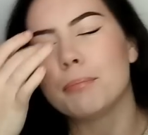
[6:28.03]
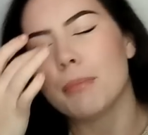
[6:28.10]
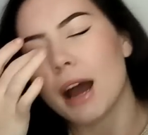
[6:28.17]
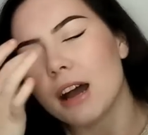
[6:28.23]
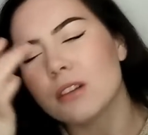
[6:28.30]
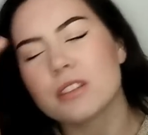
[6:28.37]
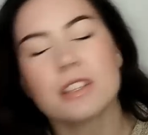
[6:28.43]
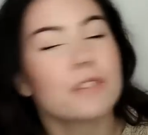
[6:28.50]

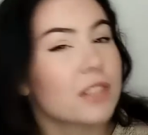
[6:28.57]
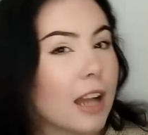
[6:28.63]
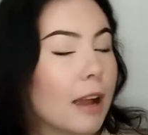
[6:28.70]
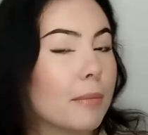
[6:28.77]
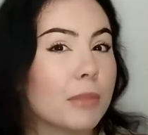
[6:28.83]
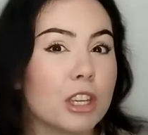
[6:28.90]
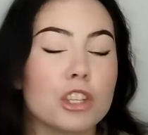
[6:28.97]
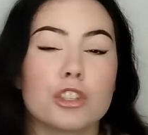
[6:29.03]
amount of
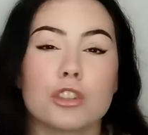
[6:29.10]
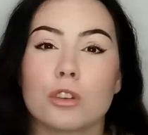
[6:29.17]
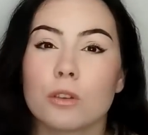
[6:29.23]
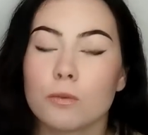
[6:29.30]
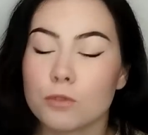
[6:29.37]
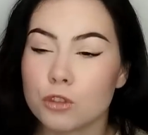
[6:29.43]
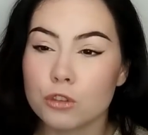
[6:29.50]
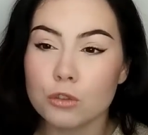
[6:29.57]
time these
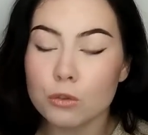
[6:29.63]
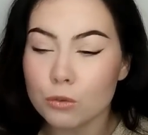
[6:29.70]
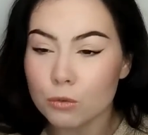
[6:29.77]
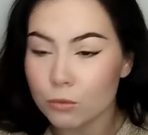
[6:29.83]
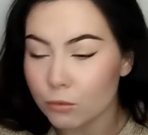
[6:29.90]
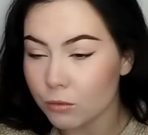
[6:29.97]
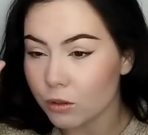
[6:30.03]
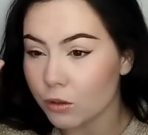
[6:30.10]

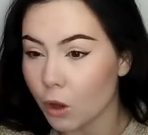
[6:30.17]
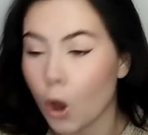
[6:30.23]
two